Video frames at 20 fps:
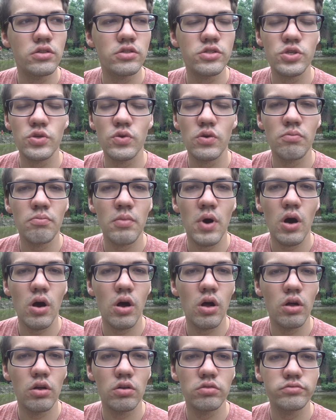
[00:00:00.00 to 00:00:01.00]
to a
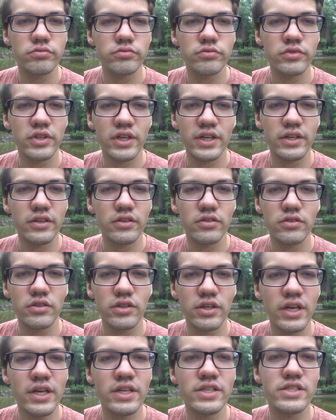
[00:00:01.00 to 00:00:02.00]
mall like
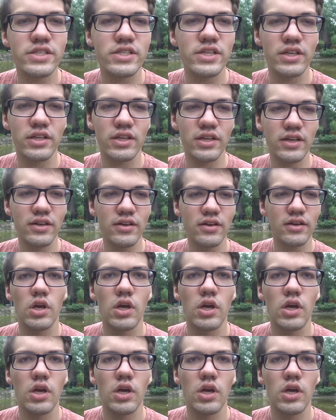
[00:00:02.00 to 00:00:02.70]
instantly.